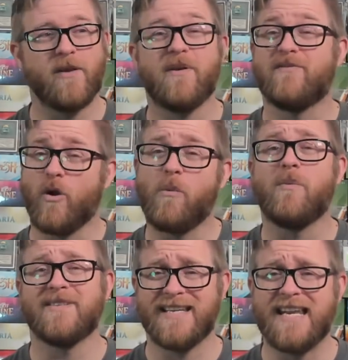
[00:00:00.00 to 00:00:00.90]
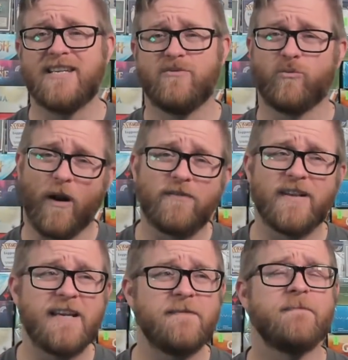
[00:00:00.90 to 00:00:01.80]
They would have known what was needed
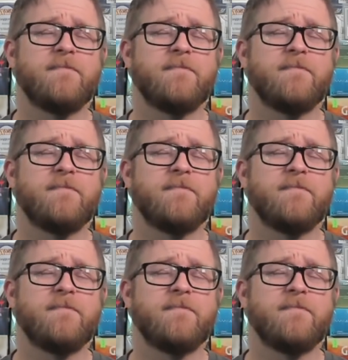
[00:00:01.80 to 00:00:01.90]
roughly.